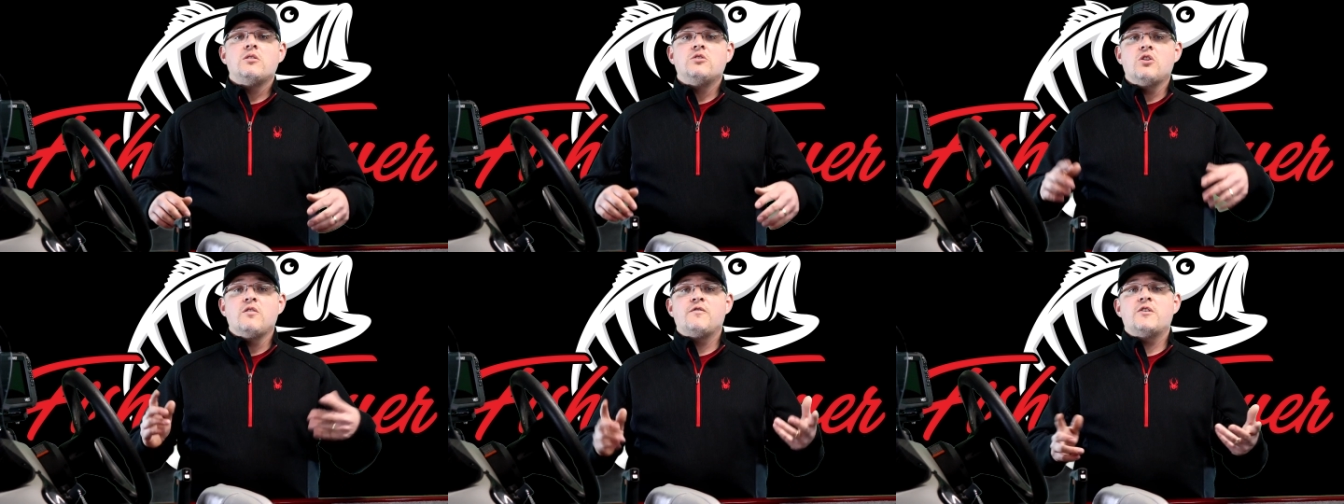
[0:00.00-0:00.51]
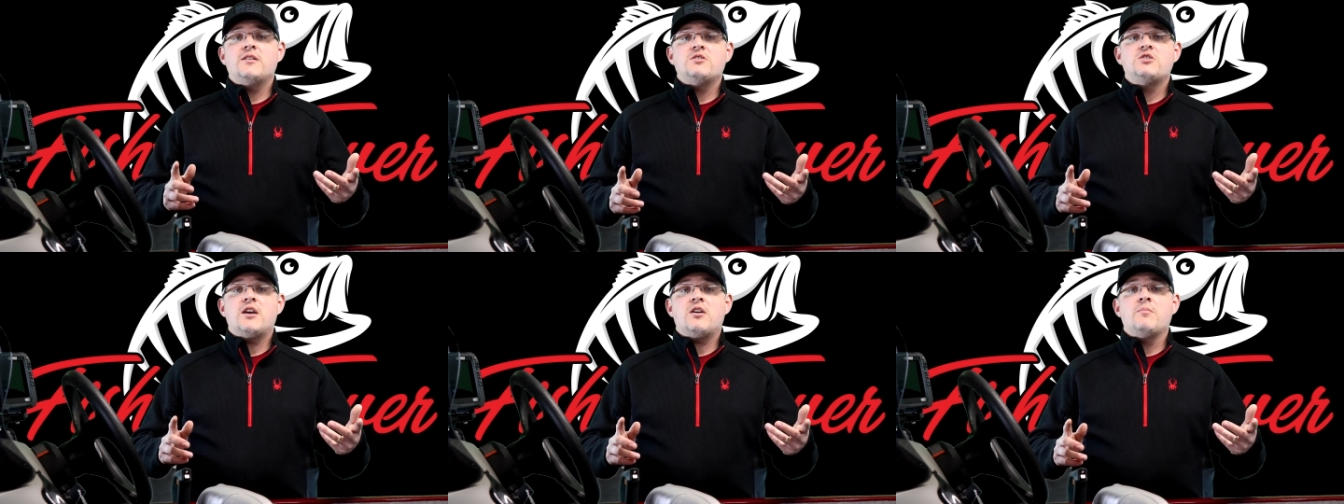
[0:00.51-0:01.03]
Don't forget to
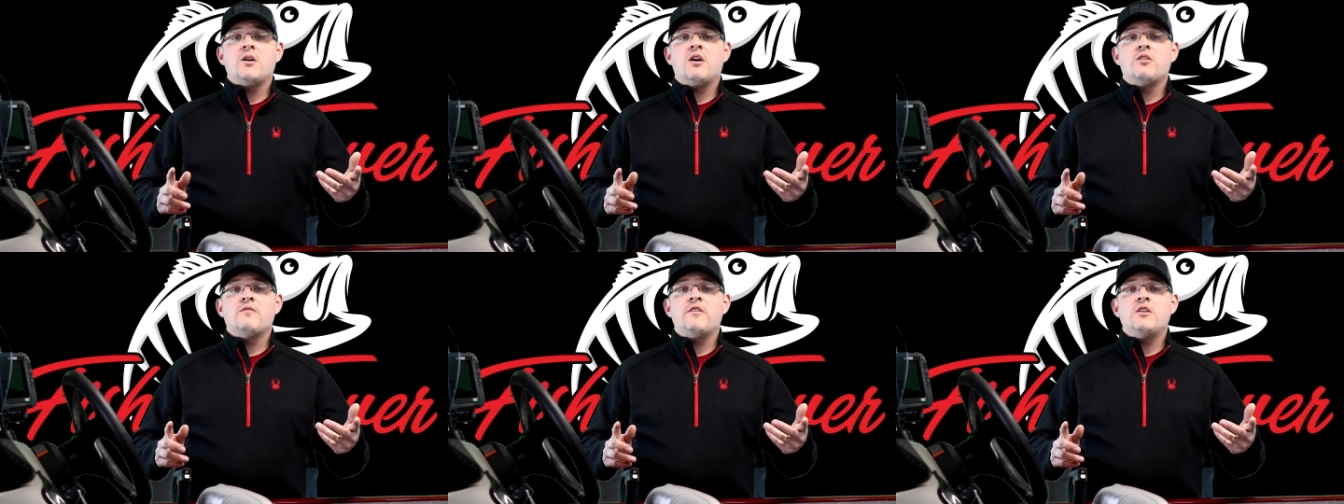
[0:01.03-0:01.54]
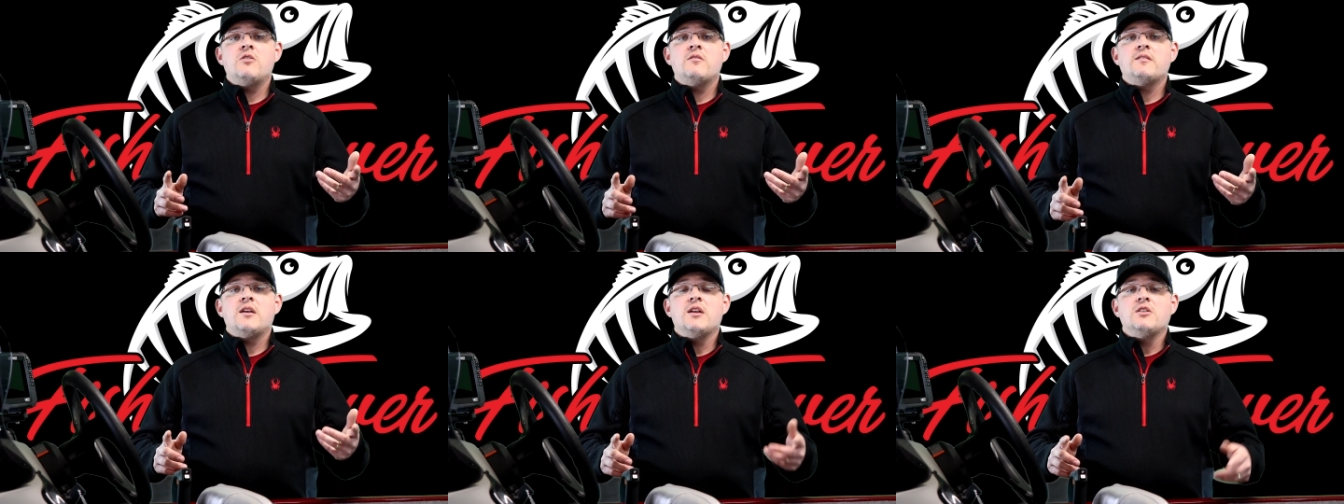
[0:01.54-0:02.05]
check out my other
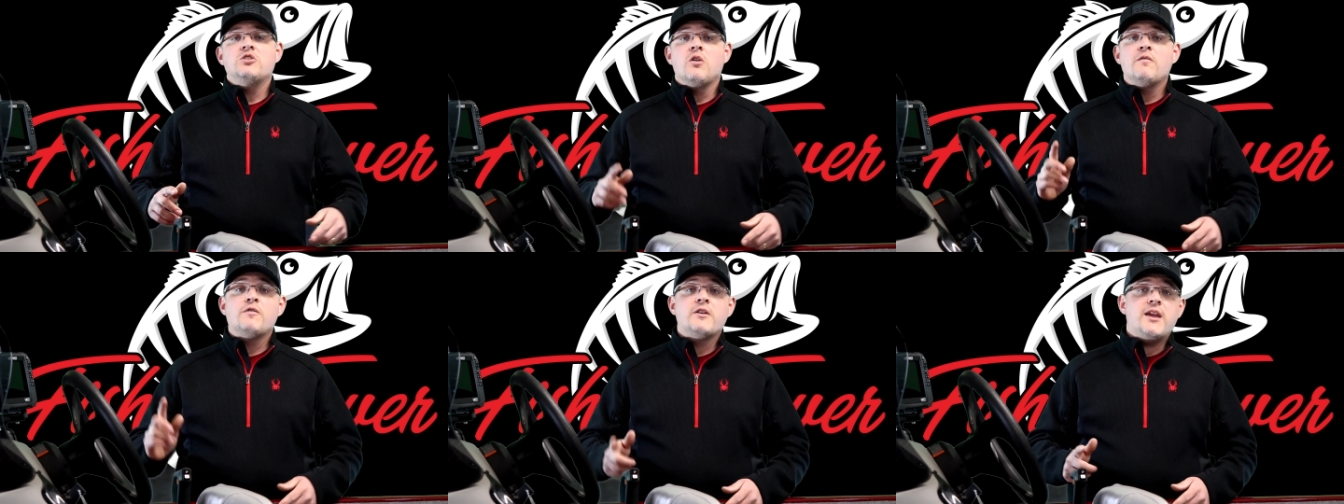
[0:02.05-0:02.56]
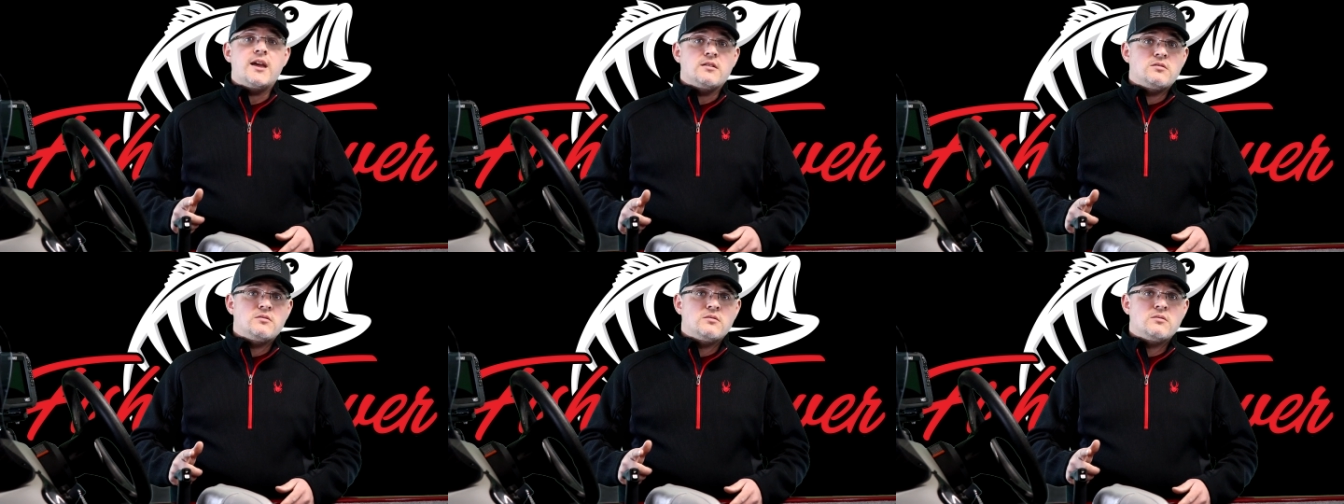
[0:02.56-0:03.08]
videos, and don't forget,
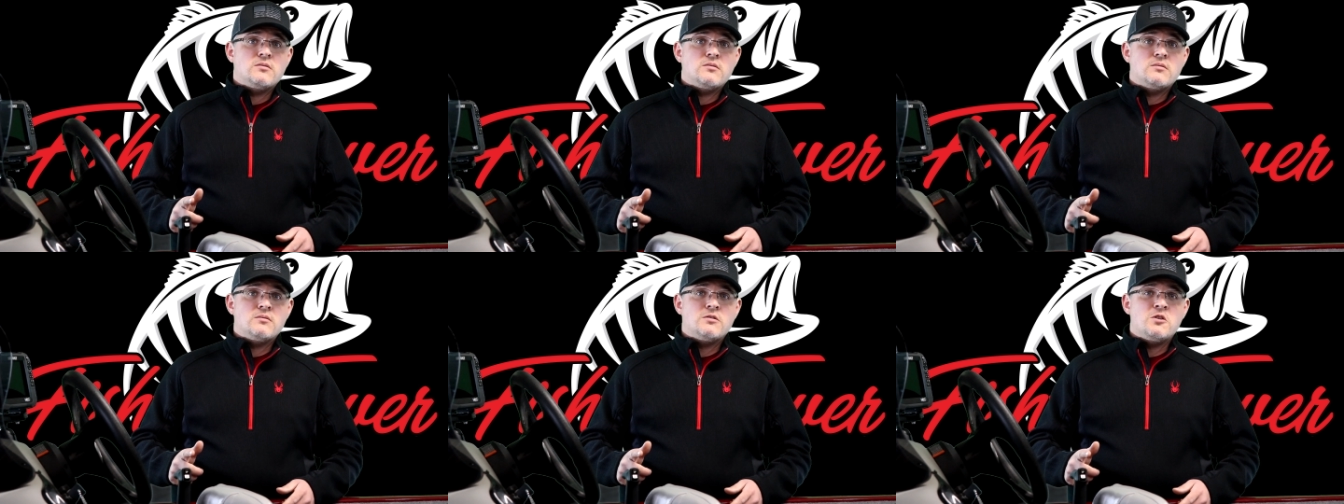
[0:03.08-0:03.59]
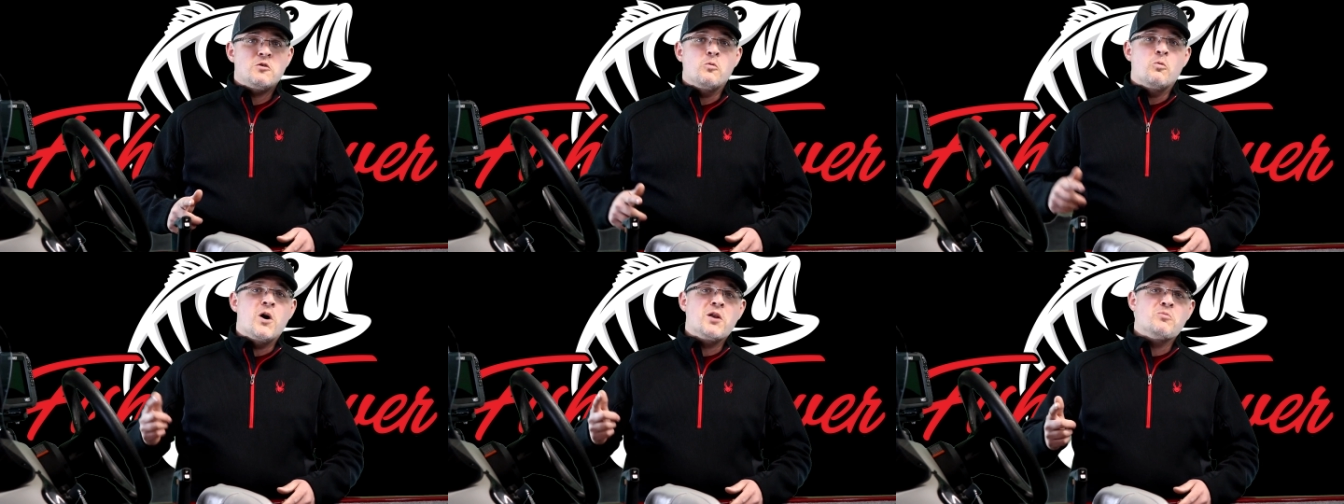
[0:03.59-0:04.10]

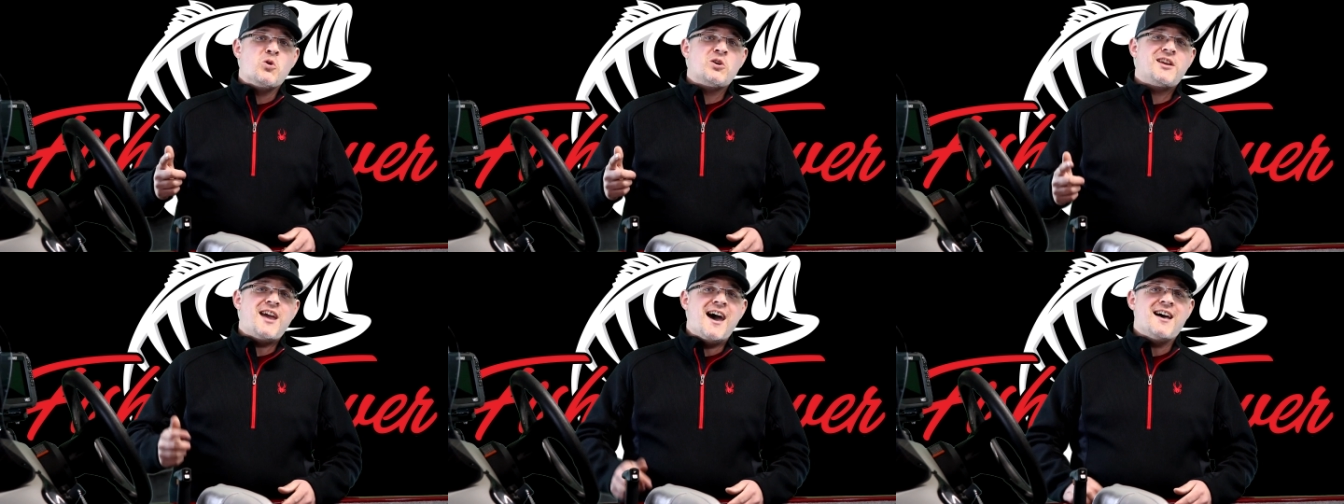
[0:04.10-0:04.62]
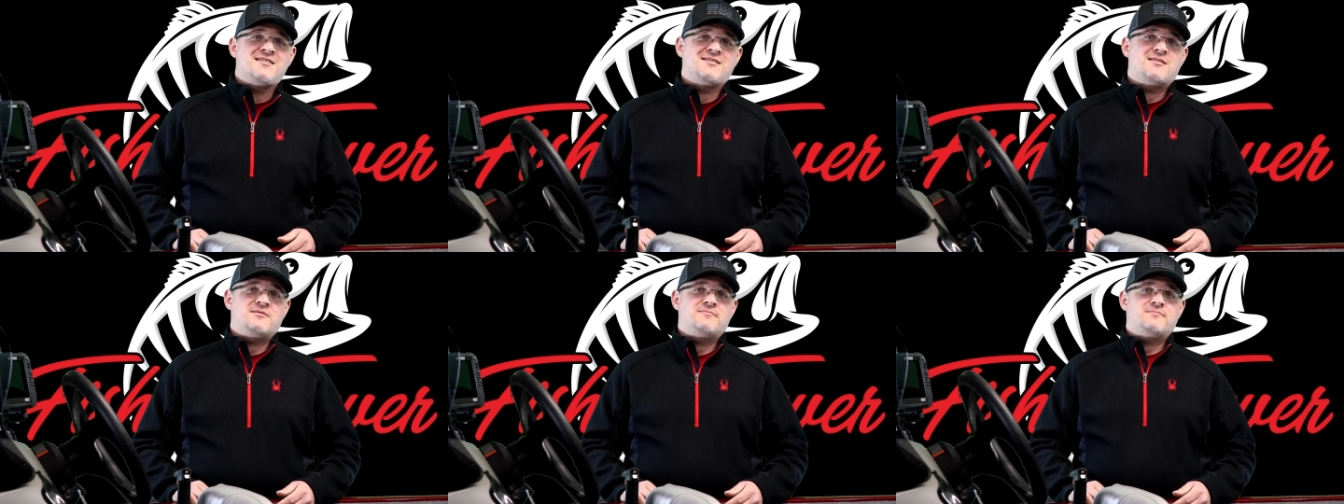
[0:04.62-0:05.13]
one more cast.